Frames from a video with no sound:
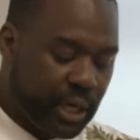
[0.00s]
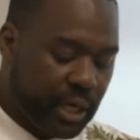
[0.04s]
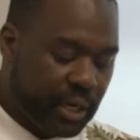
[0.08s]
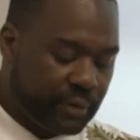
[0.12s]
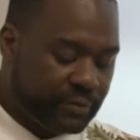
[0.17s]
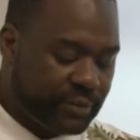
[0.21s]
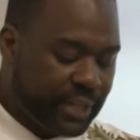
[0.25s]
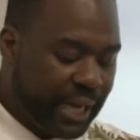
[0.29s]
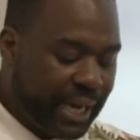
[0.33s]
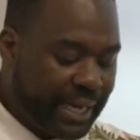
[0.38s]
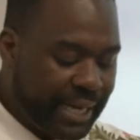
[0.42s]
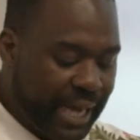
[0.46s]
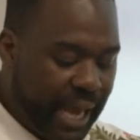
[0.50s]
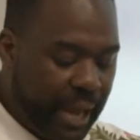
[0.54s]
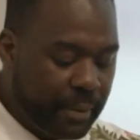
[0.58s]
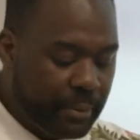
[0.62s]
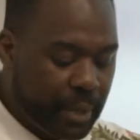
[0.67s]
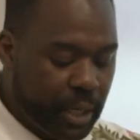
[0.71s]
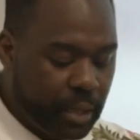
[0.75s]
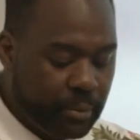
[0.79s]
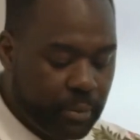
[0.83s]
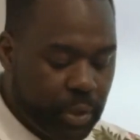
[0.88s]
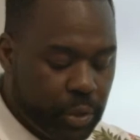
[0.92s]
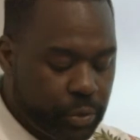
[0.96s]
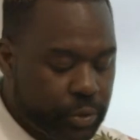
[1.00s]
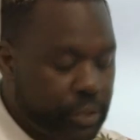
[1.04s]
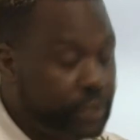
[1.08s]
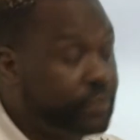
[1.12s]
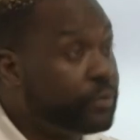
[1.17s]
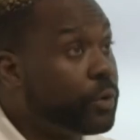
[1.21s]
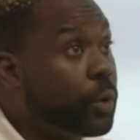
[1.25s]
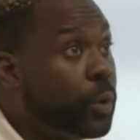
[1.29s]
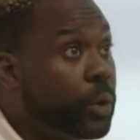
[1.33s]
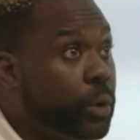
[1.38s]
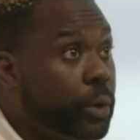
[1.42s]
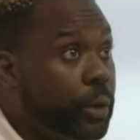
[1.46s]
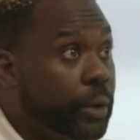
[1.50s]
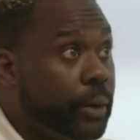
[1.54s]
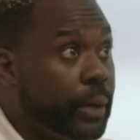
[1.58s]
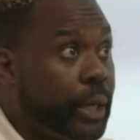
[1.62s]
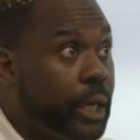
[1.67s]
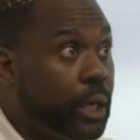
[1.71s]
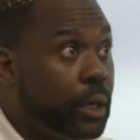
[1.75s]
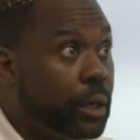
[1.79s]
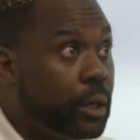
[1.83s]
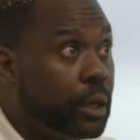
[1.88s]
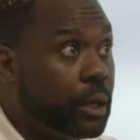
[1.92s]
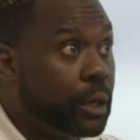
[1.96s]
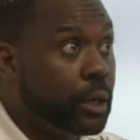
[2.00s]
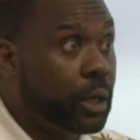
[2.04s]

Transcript: of dynamic modes of ordering